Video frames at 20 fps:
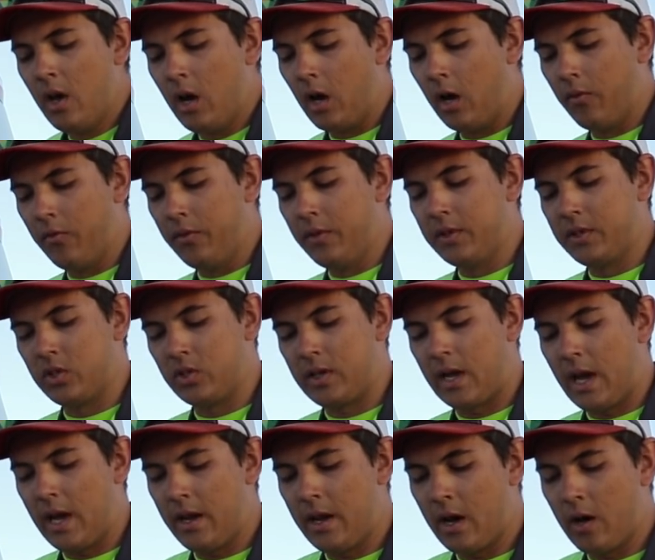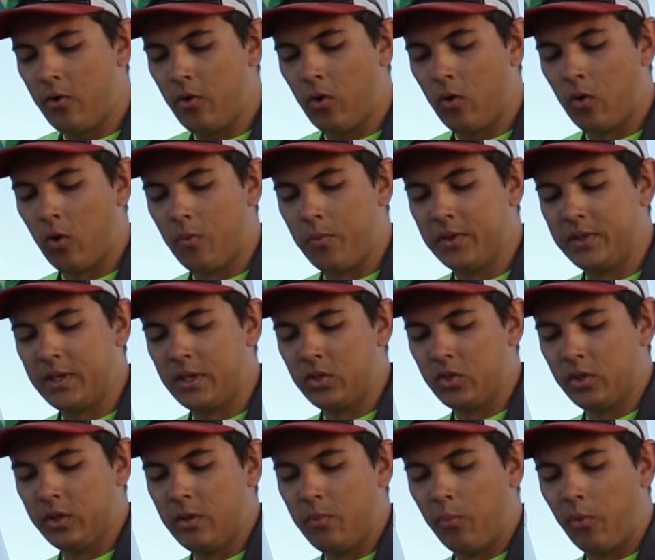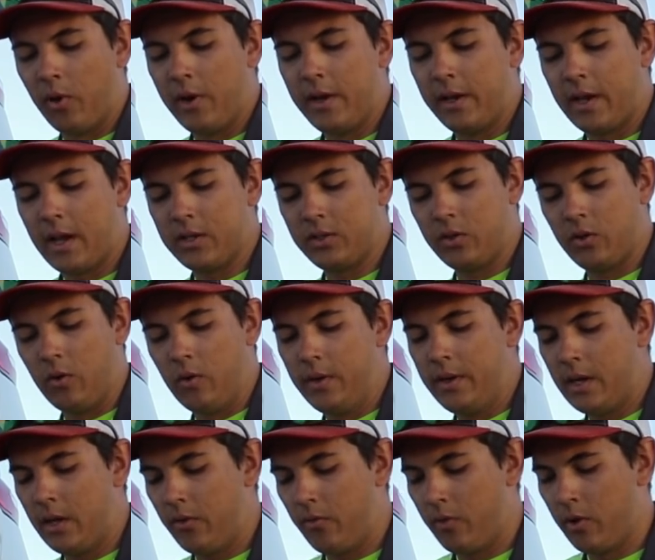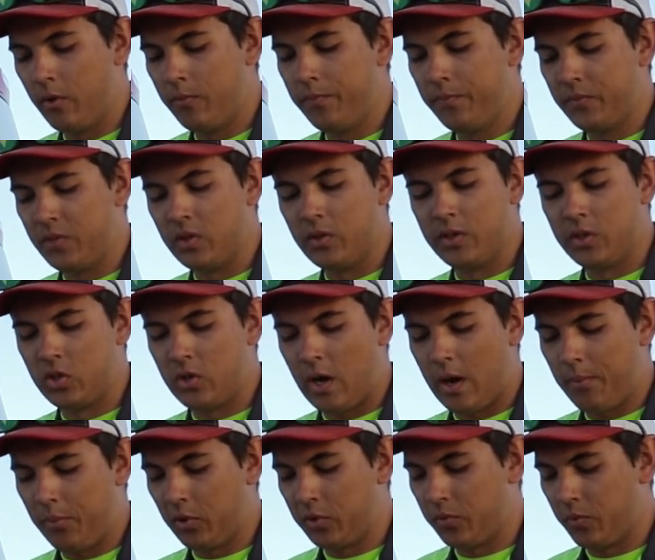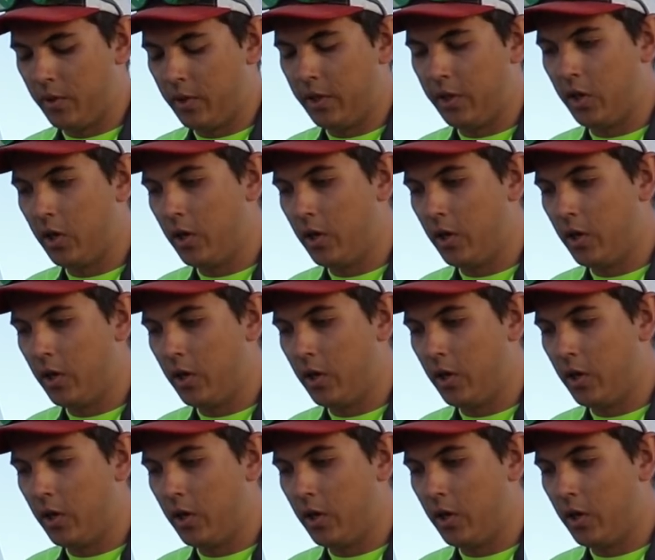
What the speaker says: of this tie down or potentially break as you're going down the road. So this strap looks really